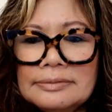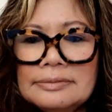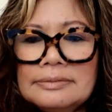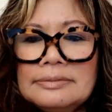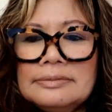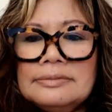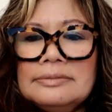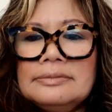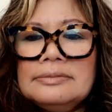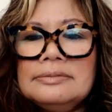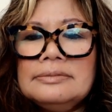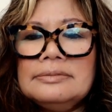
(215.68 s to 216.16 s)

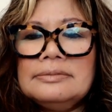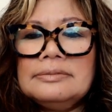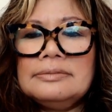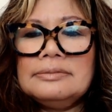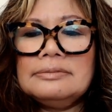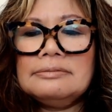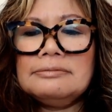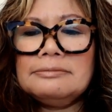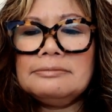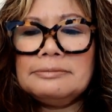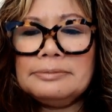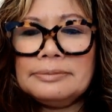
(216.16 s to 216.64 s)

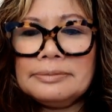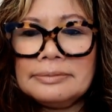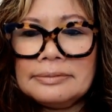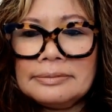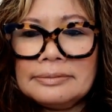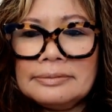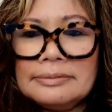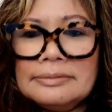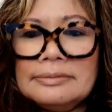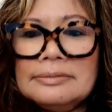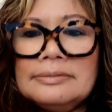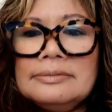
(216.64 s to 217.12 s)

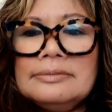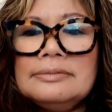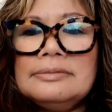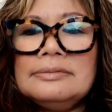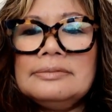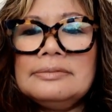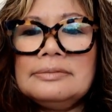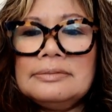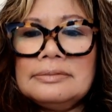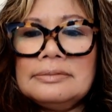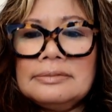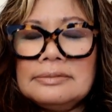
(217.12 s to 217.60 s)

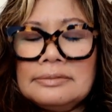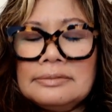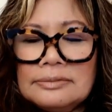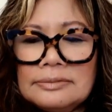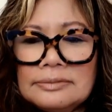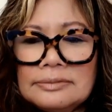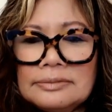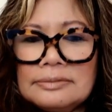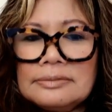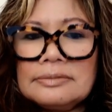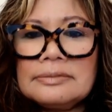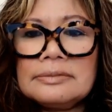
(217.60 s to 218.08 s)

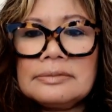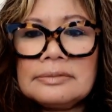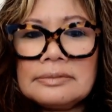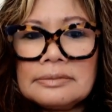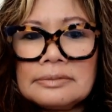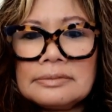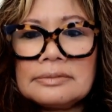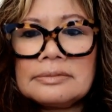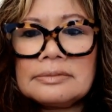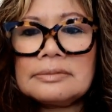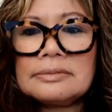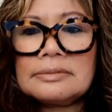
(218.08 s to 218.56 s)

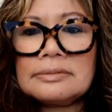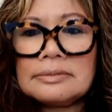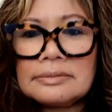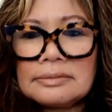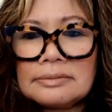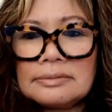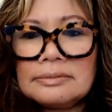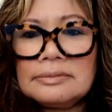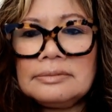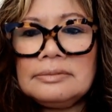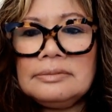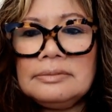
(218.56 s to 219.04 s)

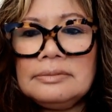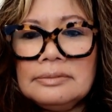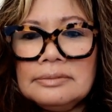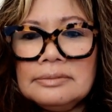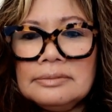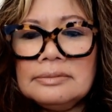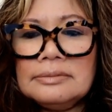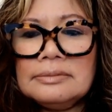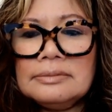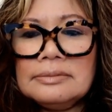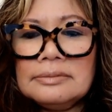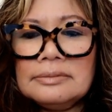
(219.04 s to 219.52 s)

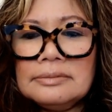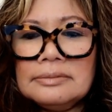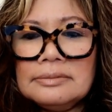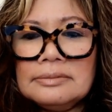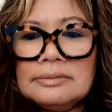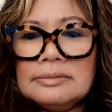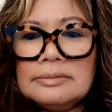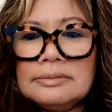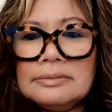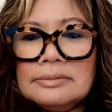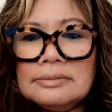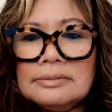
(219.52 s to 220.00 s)

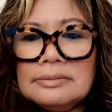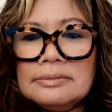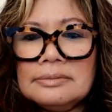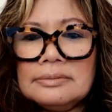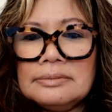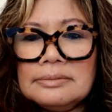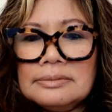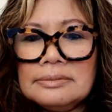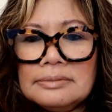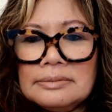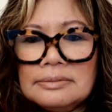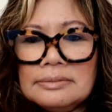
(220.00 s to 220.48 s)

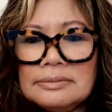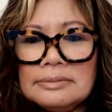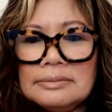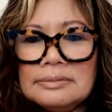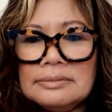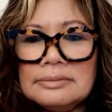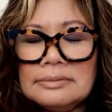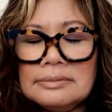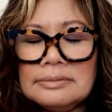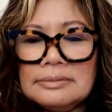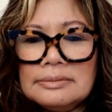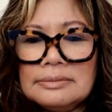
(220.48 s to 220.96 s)

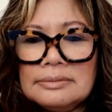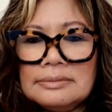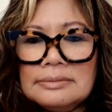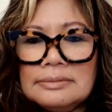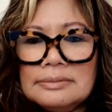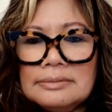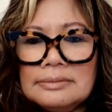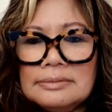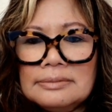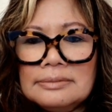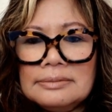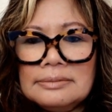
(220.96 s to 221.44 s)

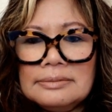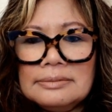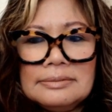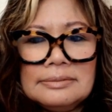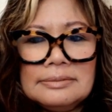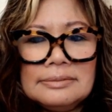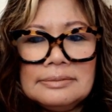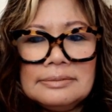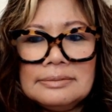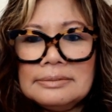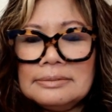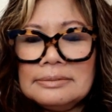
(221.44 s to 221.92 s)

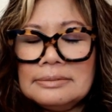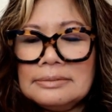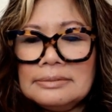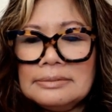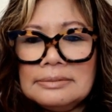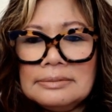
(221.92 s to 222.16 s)
No words are spoken by the person on screen.